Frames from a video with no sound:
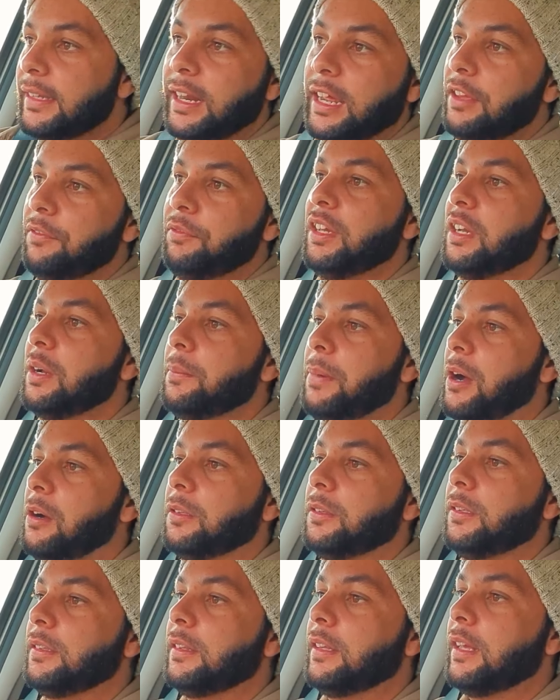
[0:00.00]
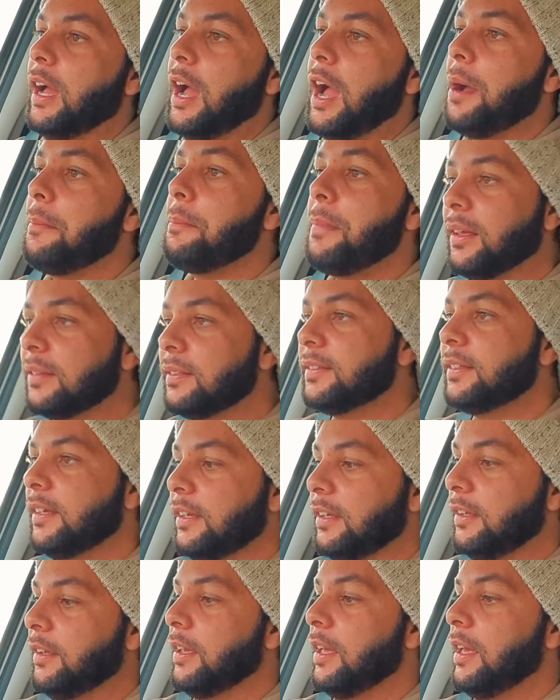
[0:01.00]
raving about it. I must say,